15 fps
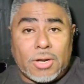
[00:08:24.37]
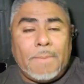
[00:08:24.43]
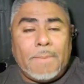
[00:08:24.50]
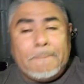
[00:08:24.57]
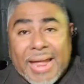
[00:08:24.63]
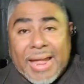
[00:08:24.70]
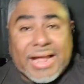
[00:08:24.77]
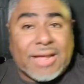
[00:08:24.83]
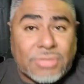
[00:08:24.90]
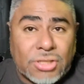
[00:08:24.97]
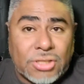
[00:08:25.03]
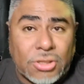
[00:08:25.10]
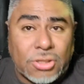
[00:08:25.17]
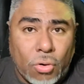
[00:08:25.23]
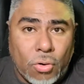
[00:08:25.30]
back up to the
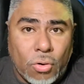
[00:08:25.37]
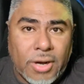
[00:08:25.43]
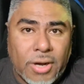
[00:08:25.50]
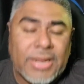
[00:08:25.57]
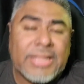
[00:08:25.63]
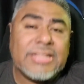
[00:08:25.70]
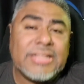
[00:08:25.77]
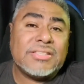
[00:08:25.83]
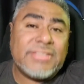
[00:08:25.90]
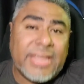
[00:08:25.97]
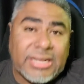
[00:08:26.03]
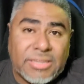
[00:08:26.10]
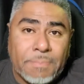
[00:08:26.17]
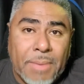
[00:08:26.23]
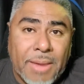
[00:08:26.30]
door,
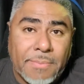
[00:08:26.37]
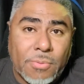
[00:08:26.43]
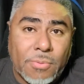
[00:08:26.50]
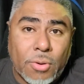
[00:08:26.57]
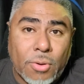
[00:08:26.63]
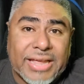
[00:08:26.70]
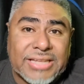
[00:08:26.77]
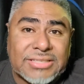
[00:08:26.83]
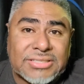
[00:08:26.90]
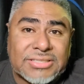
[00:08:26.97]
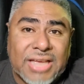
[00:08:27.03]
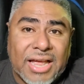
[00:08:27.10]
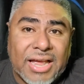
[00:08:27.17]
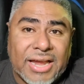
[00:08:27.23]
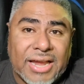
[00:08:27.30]
take the paperwork
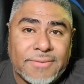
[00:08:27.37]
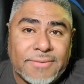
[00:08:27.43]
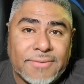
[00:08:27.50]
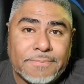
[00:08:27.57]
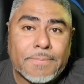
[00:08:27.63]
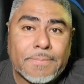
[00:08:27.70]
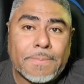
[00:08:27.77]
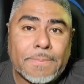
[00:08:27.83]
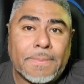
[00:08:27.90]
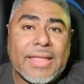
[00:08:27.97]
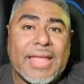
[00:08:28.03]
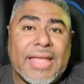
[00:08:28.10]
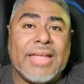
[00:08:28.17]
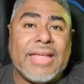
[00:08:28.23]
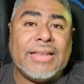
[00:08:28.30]
inside,
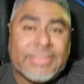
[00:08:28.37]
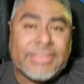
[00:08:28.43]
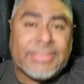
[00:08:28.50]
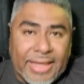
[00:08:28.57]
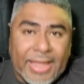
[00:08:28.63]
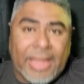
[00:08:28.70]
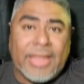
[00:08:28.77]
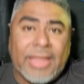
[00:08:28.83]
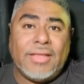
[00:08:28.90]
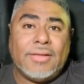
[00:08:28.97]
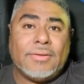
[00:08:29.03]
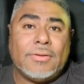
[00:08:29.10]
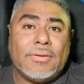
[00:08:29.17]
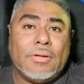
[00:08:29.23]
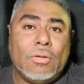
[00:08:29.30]
and they
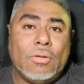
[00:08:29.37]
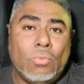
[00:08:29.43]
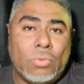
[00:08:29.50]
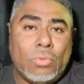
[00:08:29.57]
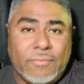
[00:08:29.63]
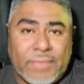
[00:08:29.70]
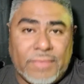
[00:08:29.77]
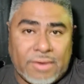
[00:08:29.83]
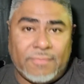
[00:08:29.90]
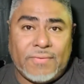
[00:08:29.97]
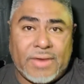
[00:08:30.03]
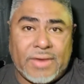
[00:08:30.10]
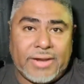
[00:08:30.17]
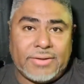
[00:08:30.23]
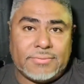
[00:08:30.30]
will
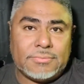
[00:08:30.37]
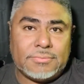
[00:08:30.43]
verify it.